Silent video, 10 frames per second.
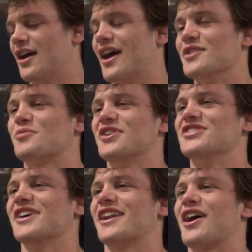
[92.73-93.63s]
That's pretty
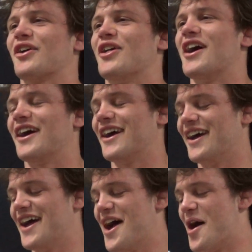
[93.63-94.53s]
sick, not gonna lie.
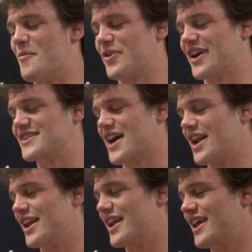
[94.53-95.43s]
I'm pretty
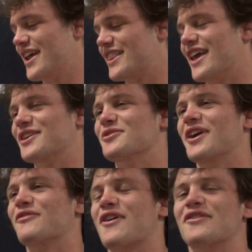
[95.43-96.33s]
excited. Thank you
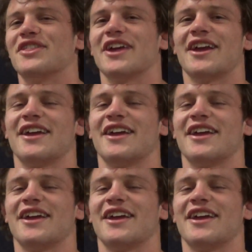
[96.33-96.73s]
again for everything.